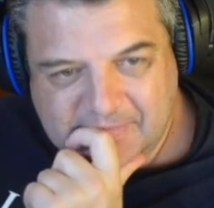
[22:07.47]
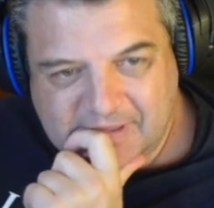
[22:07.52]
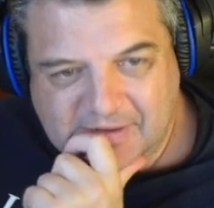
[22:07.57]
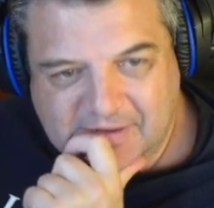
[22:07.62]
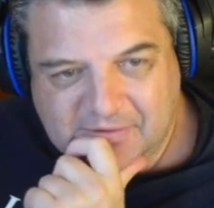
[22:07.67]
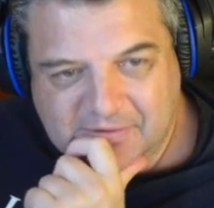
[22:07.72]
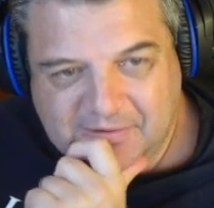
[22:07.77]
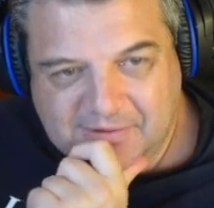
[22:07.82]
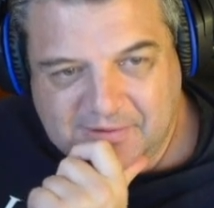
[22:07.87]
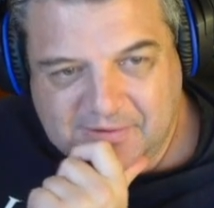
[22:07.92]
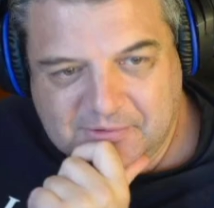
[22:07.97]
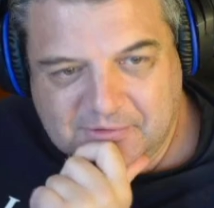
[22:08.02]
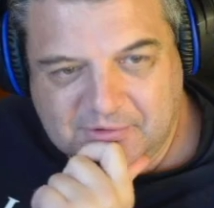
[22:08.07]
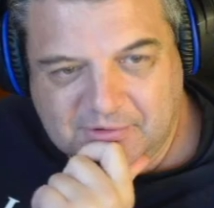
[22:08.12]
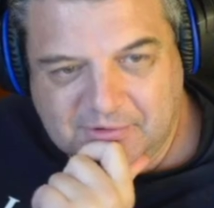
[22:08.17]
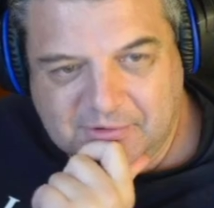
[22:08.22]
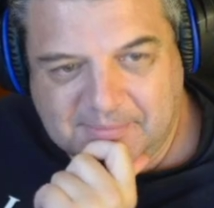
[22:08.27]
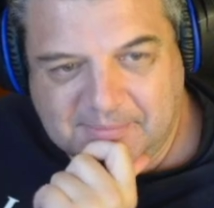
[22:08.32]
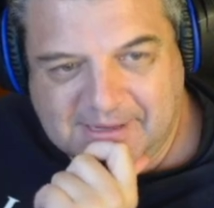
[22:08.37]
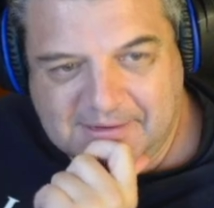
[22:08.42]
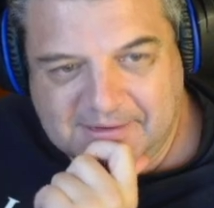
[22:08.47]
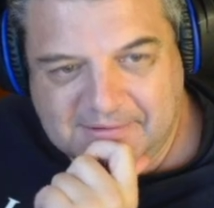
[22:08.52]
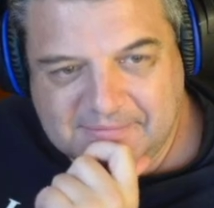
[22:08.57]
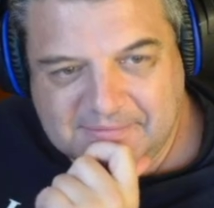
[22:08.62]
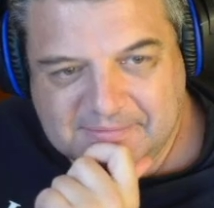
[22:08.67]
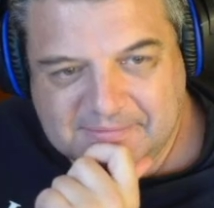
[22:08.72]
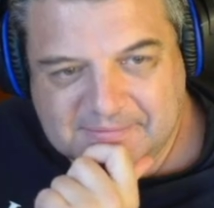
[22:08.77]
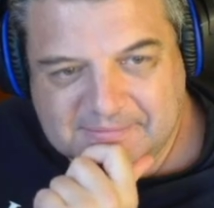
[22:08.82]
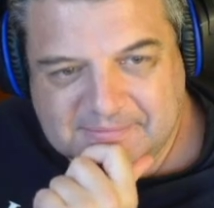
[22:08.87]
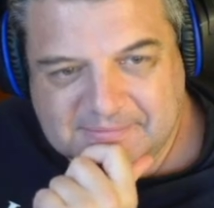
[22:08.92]
Well, the Queen will sort them out,
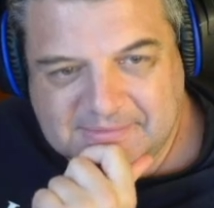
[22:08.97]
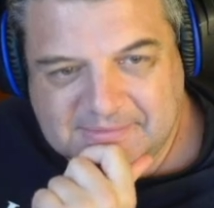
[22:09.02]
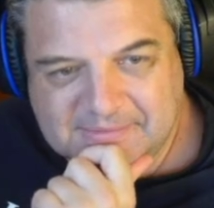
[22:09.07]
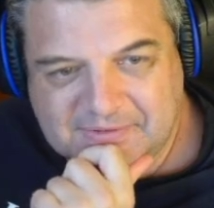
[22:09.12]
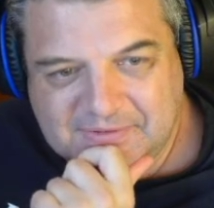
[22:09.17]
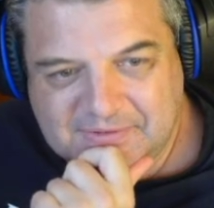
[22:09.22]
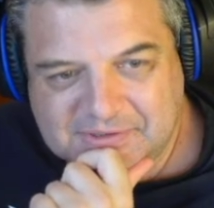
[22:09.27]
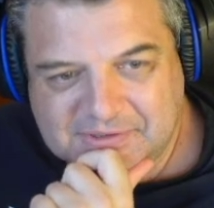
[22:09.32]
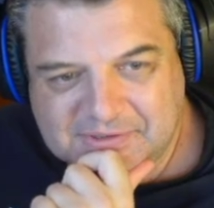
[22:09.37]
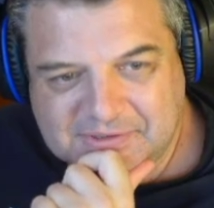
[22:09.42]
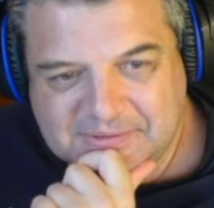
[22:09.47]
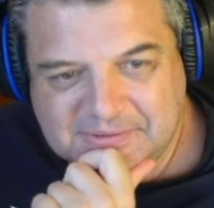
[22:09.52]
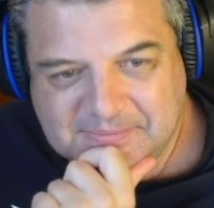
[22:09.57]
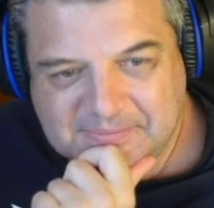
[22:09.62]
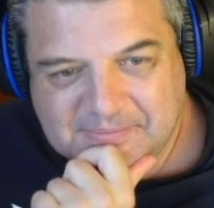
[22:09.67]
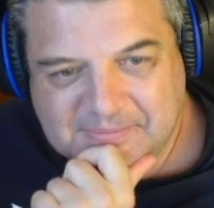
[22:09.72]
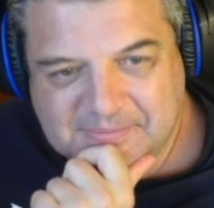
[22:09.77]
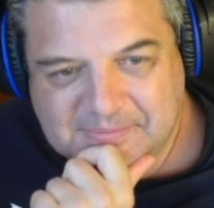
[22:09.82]
that's for sure.